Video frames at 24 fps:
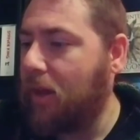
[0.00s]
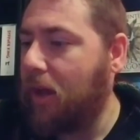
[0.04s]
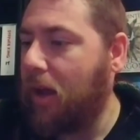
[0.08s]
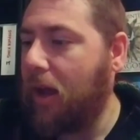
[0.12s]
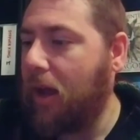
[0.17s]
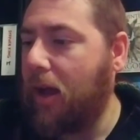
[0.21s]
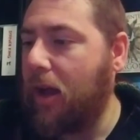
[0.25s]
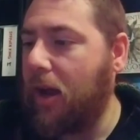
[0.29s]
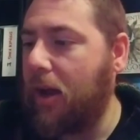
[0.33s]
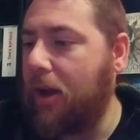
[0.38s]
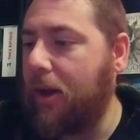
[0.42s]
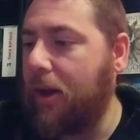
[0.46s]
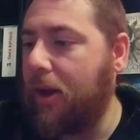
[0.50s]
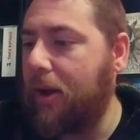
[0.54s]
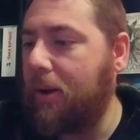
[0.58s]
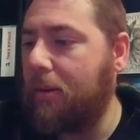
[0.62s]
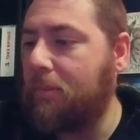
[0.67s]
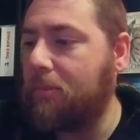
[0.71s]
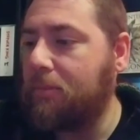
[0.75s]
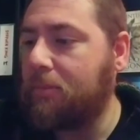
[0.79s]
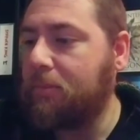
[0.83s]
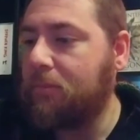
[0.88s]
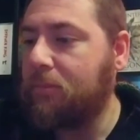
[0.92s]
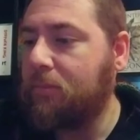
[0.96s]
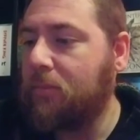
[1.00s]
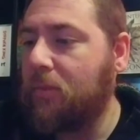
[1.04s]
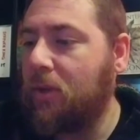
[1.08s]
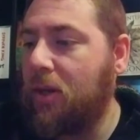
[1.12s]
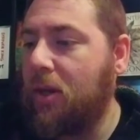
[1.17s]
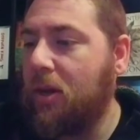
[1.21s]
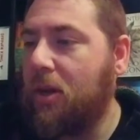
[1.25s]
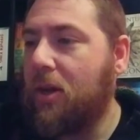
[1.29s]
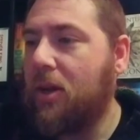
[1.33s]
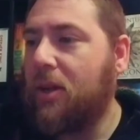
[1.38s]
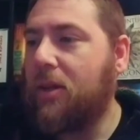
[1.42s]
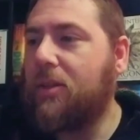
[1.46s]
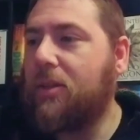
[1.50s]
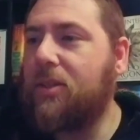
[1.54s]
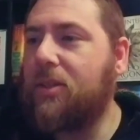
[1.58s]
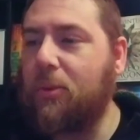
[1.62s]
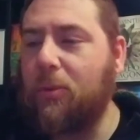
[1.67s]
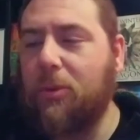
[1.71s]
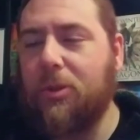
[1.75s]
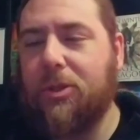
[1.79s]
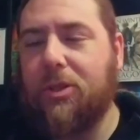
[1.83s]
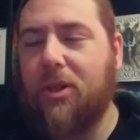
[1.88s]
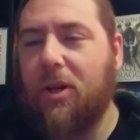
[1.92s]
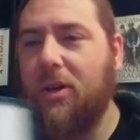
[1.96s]
So we'll
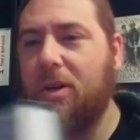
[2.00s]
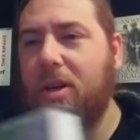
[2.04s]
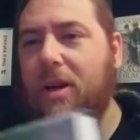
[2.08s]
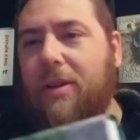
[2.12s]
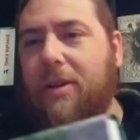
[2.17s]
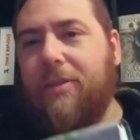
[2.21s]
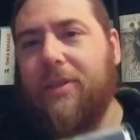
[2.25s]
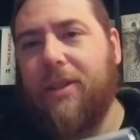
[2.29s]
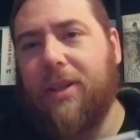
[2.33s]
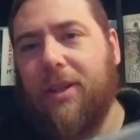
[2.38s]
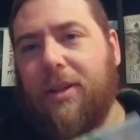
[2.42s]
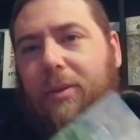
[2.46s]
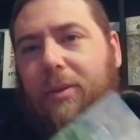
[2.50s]
start off here